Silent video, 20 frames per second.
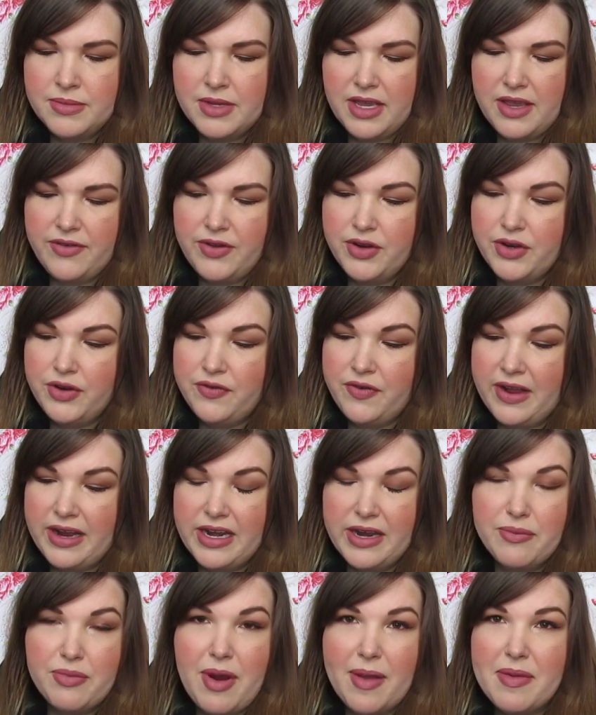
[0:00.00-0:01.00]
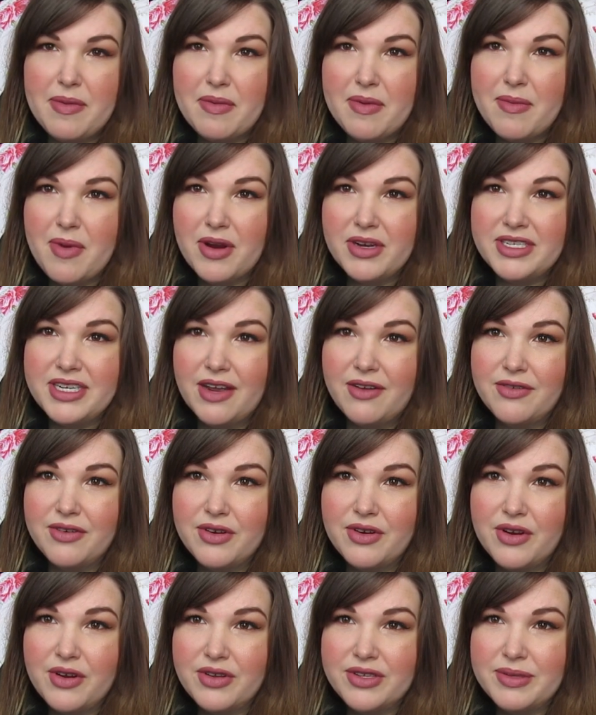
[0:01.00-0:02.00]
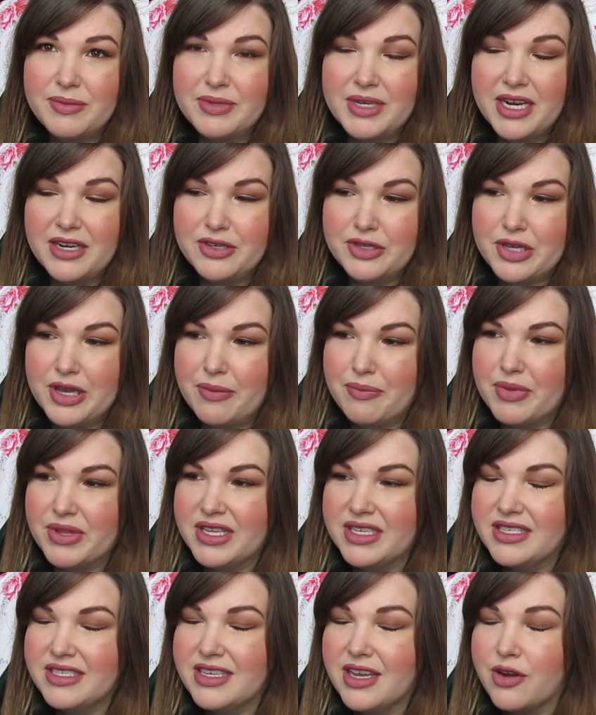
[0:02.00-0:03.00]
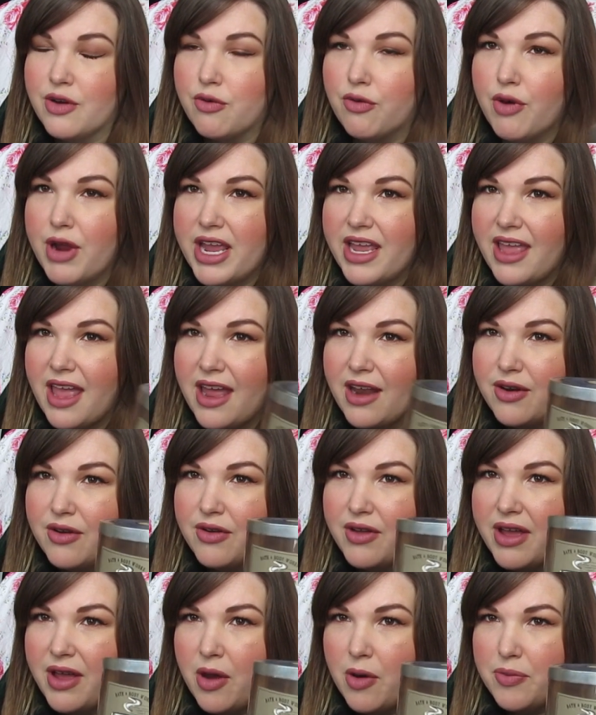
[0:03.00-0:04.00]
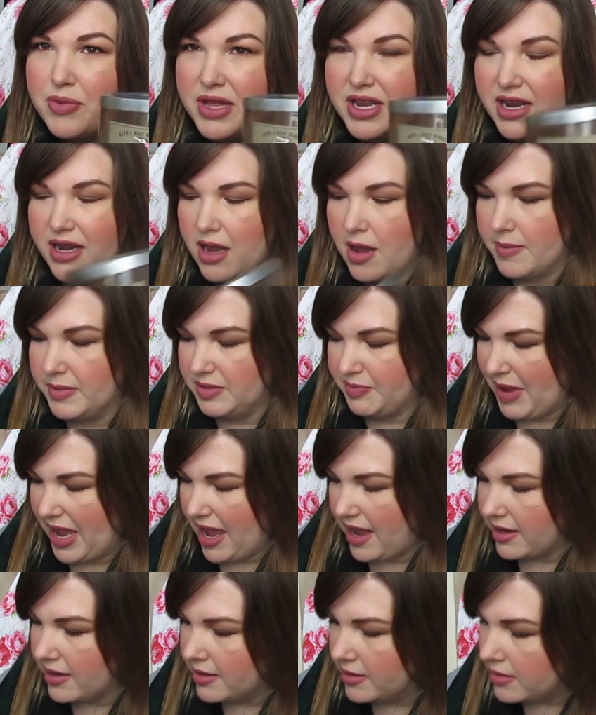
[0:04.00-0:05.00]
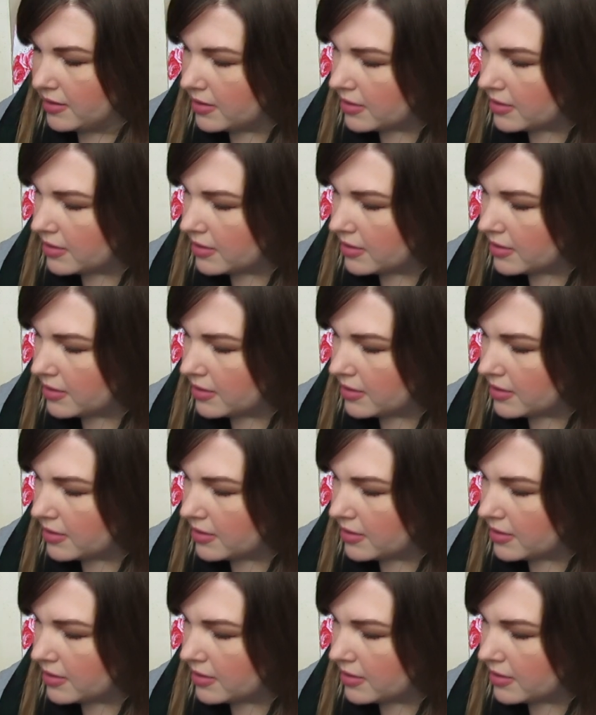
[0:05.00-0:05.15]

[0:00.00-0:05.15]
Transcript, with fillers: If you do find it, it'd probably be marked down substantially, but this is a great candle. I hope that it comes back.